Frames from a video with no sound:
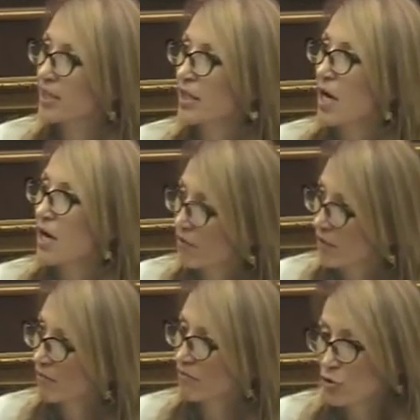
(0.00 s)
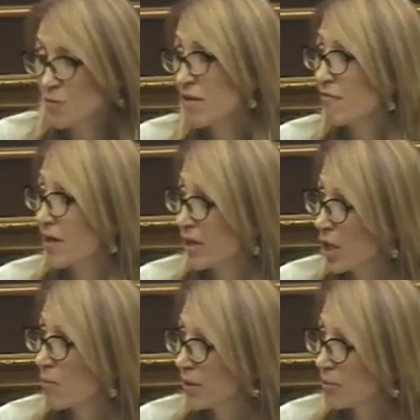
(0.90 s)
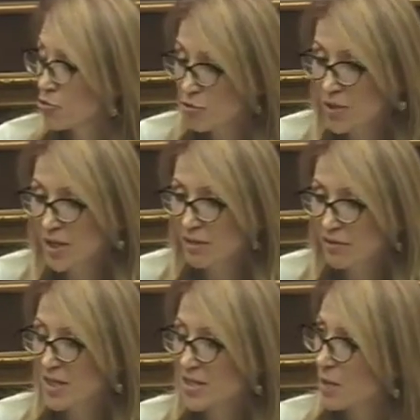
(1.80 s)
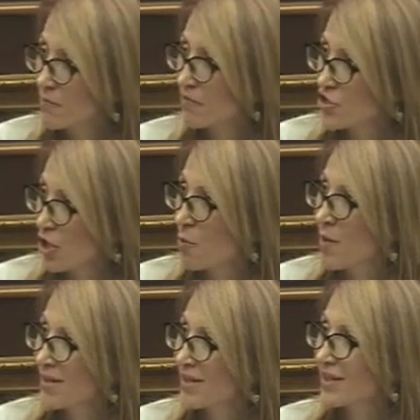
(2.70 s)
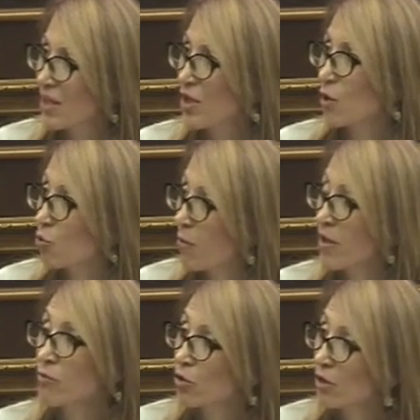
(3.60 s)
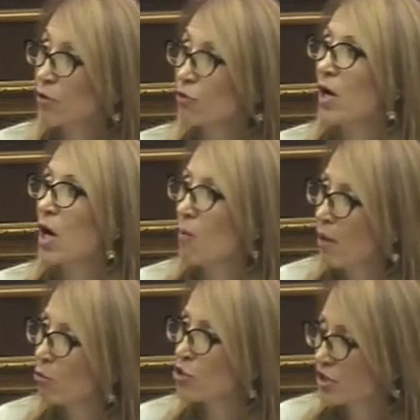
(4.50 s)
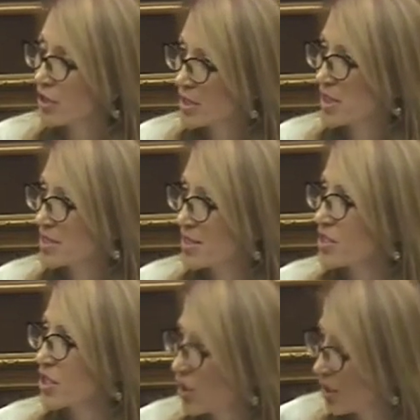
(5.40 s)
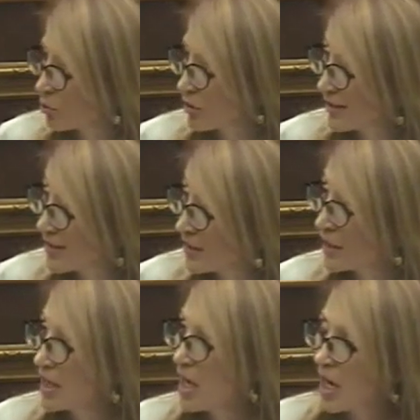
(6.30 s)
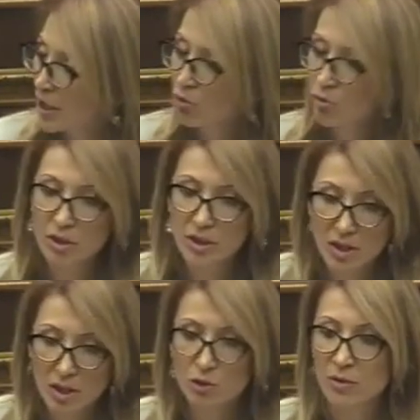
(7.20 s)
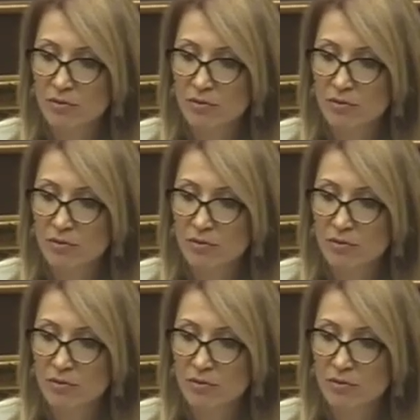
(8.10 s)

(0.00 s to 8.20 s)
to not only see their credit history as well as the balance they owe. To what extent is it in tune with their incomes?